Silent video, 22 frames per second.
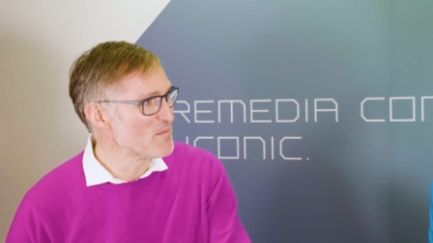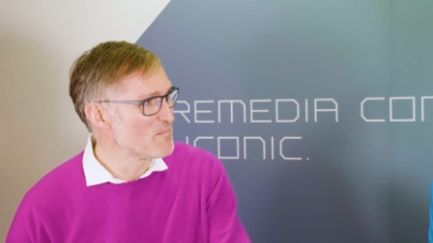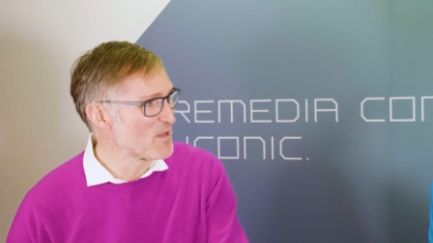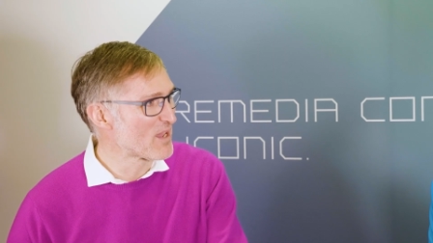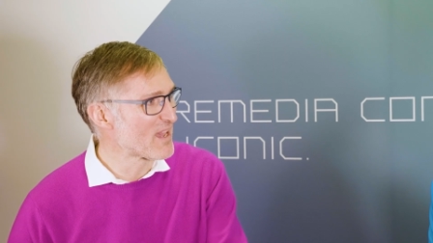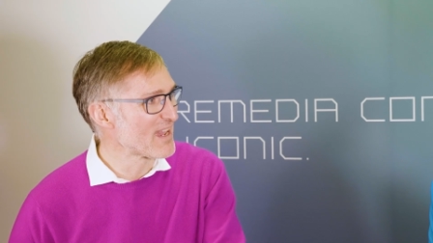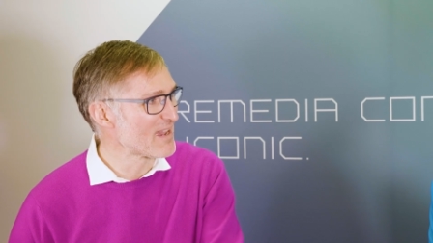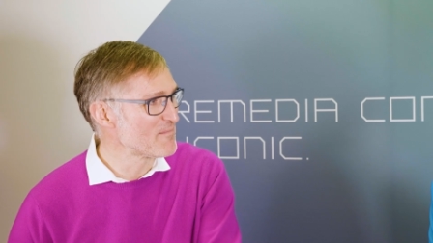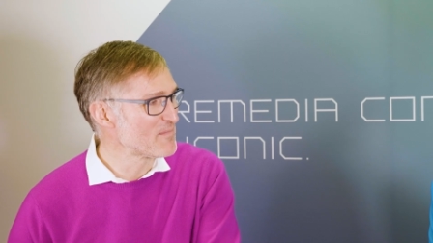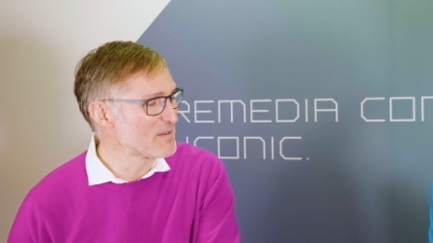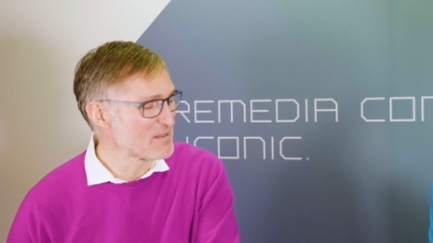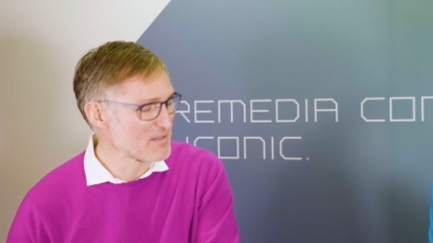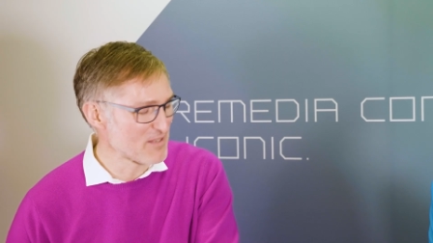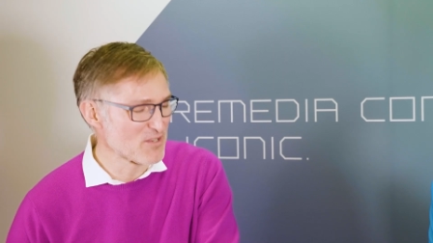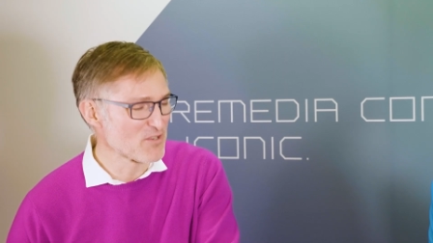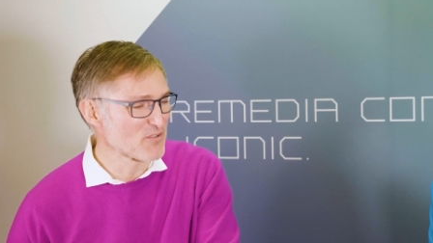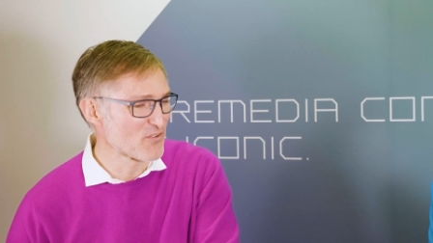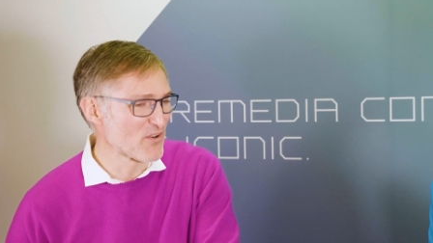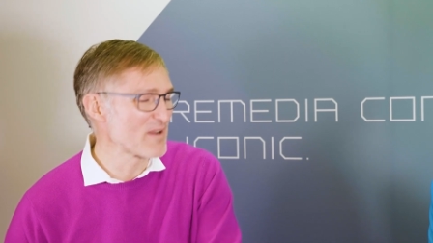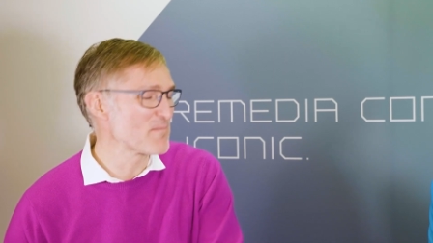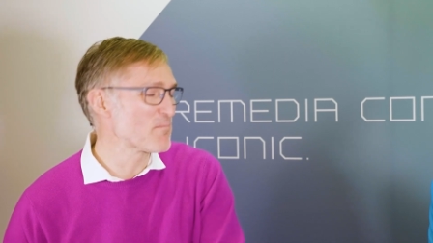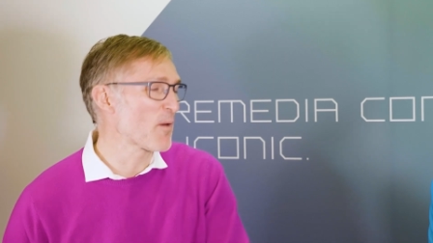It became
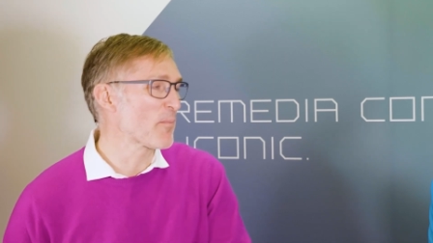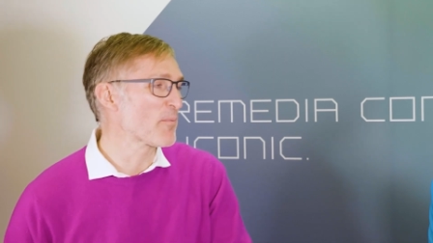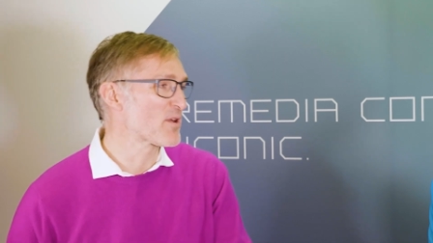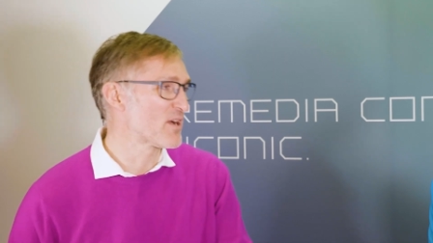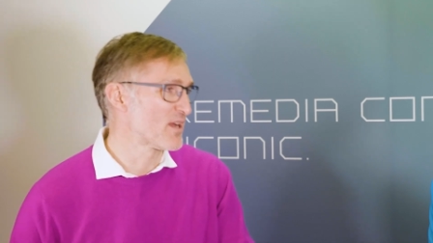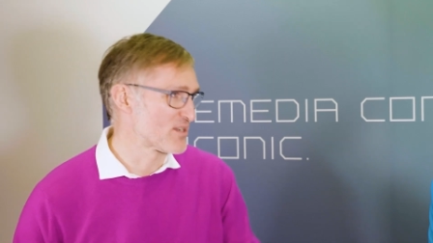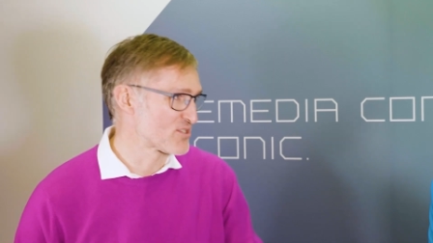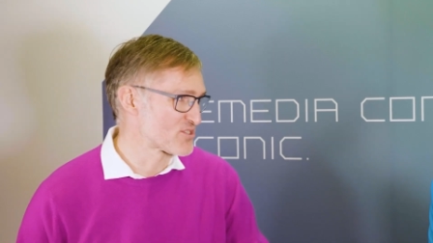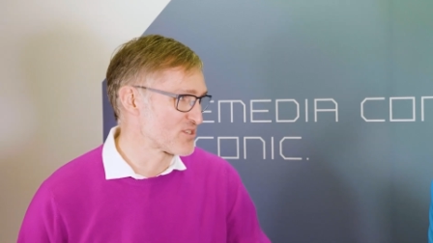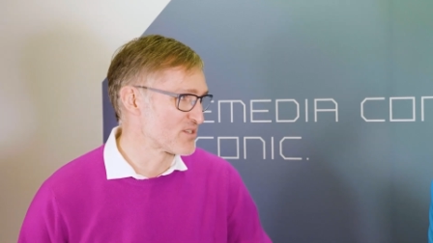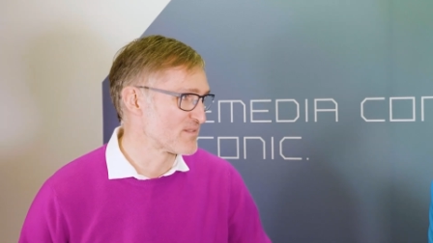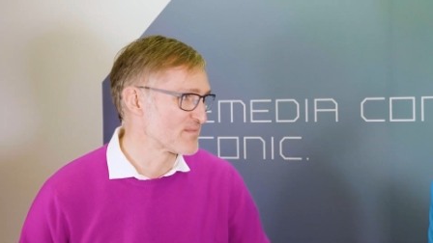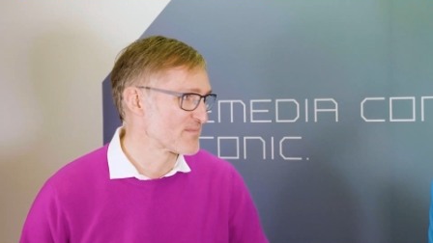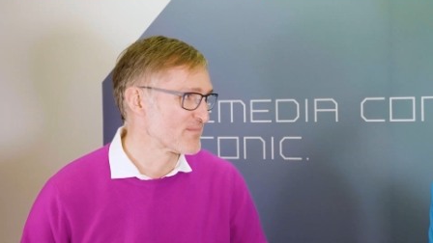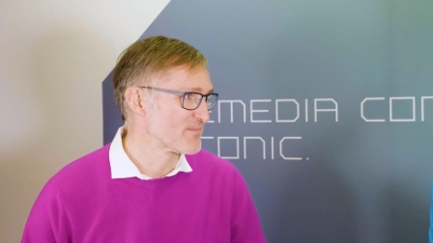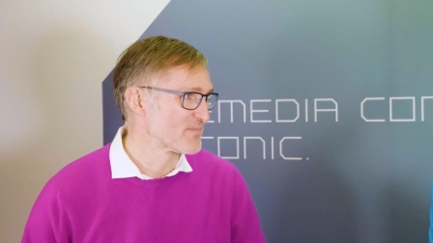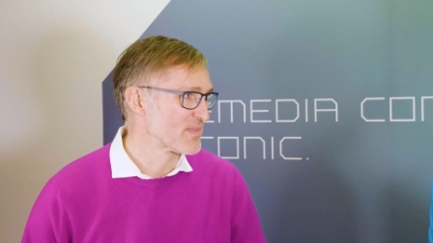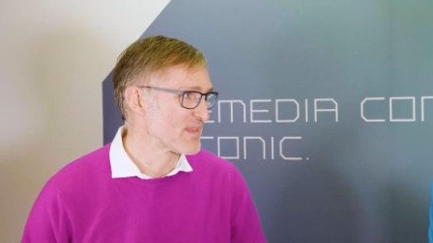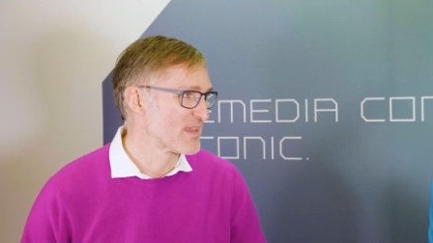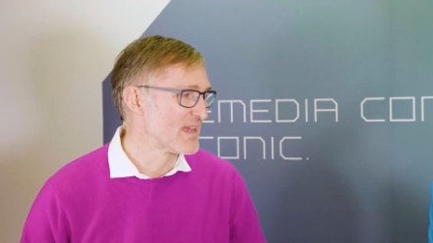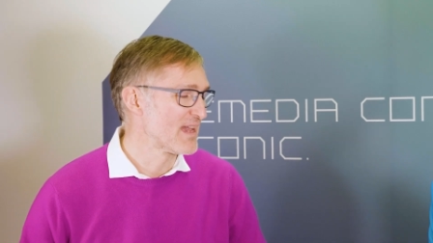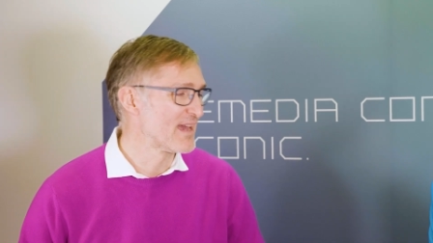very pop culture.
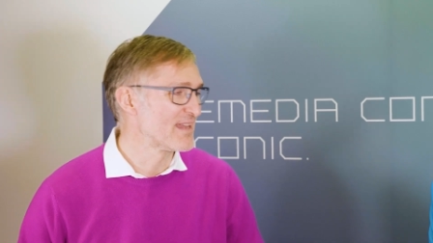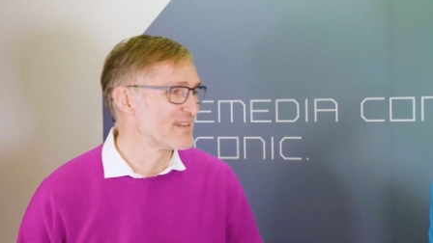Yep.